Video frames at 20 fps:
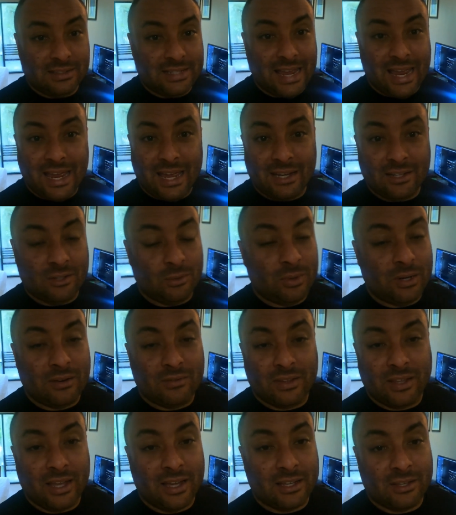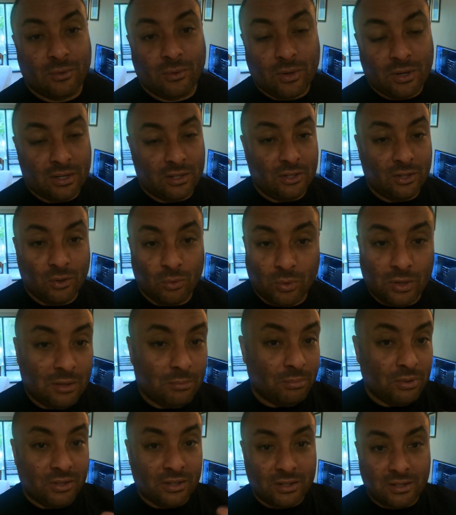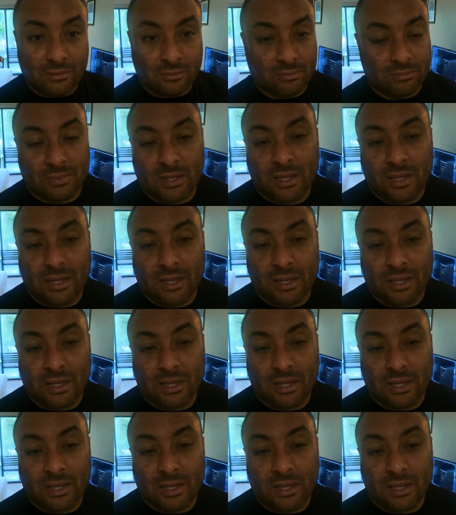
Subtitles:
tan, do whatever the heck you want to do, read a book.